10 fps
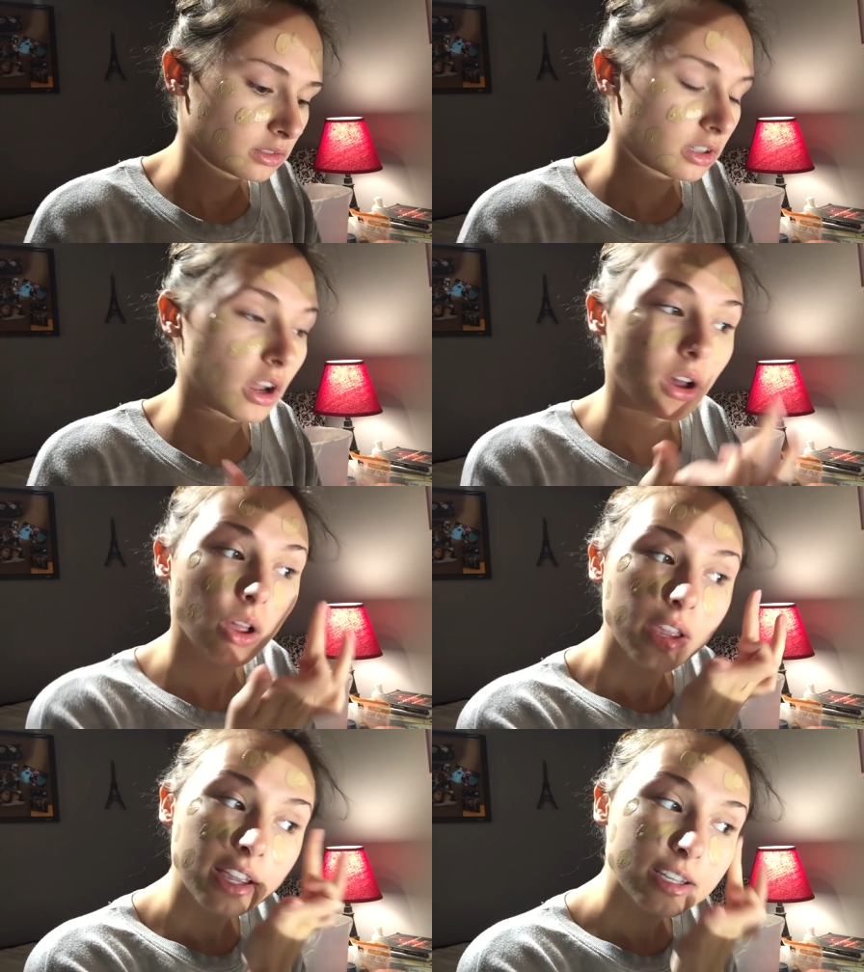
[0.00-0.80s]

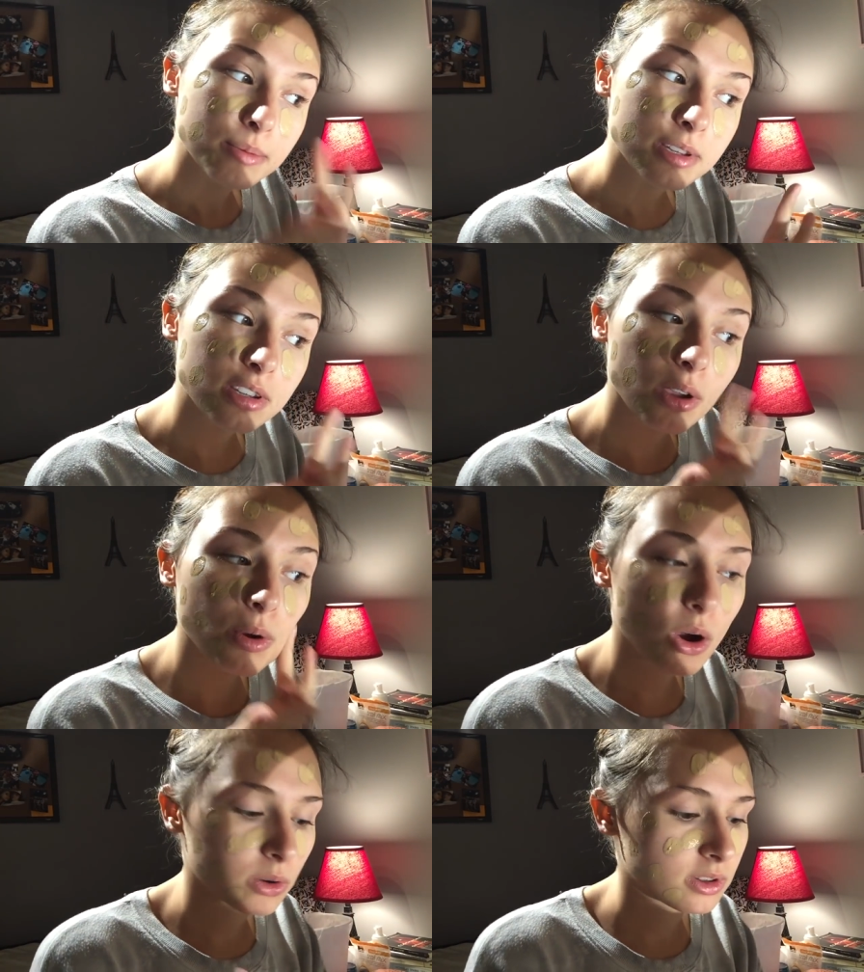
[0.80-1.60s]
Y'all, it has been so
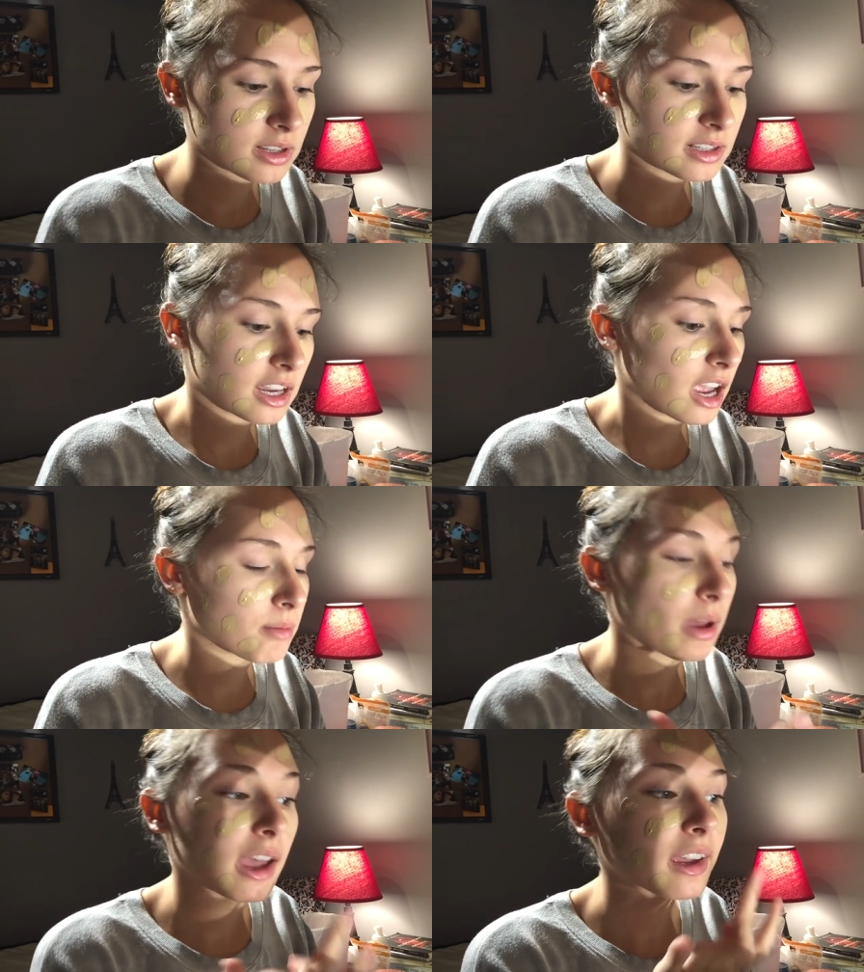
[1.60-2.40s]
cold since I
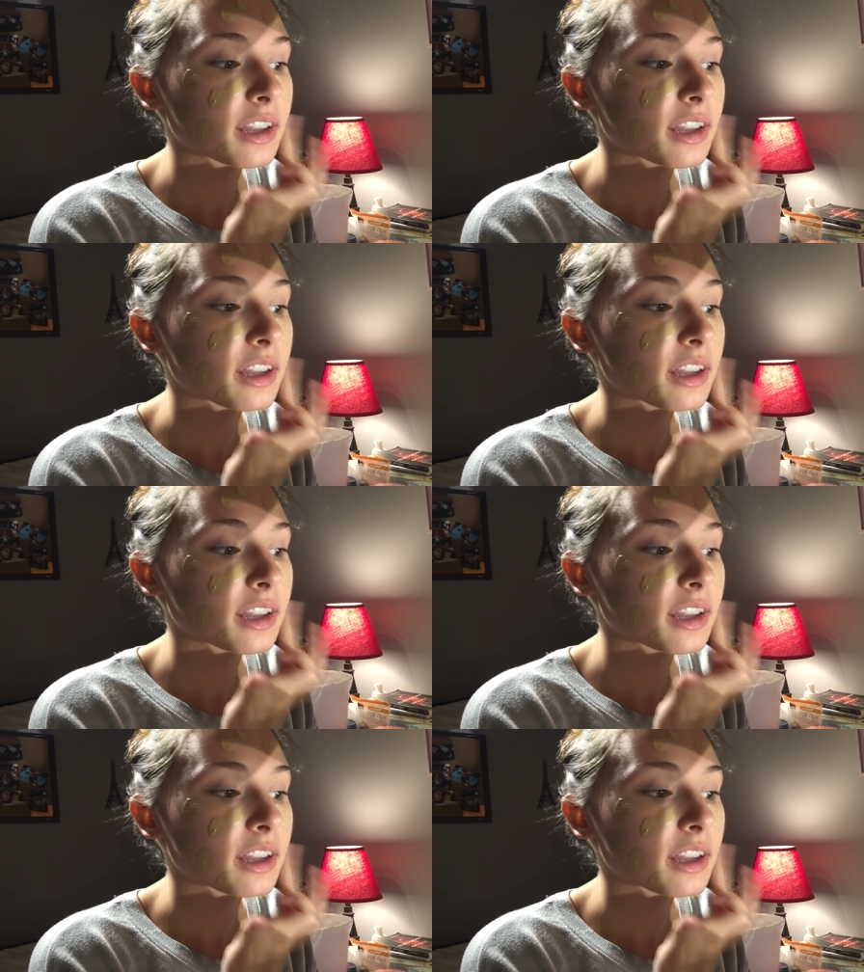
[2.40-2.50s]
got back,